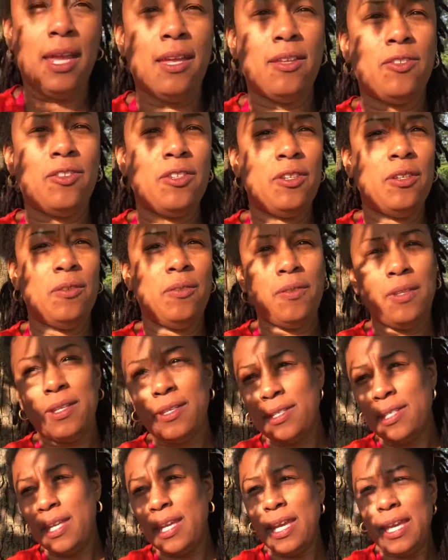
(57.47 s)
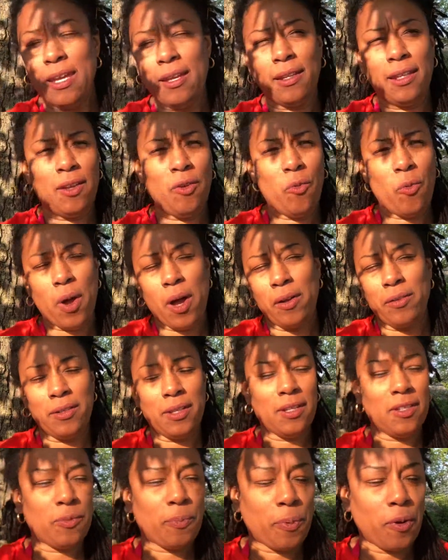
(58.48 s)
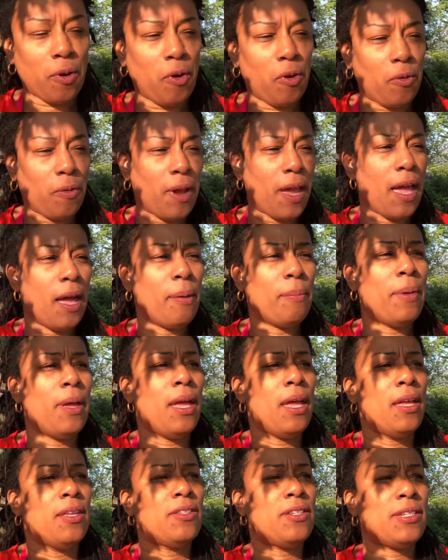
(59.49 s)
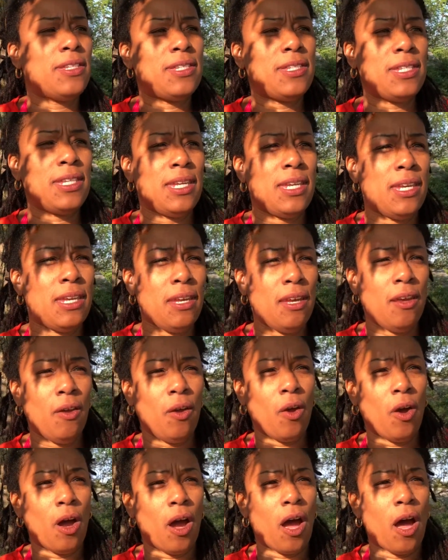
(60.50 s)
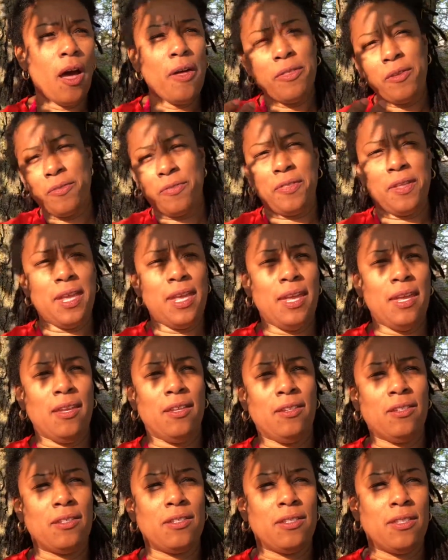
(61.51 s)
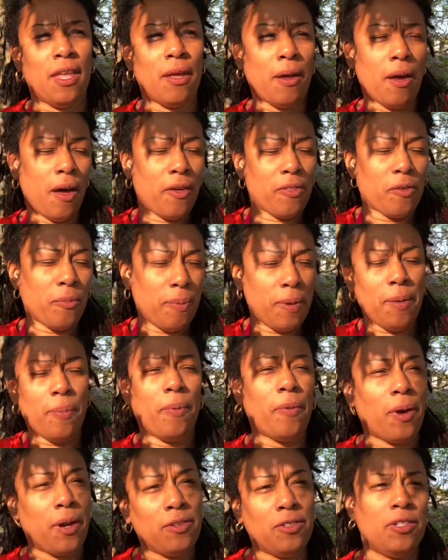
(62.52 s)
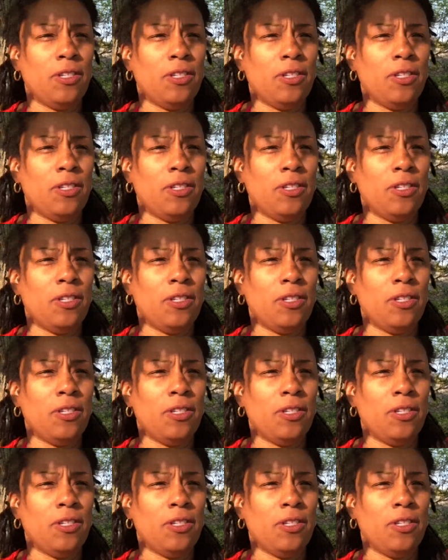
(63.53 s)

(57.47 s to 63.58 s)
into this healing wellness program to see other things that other people are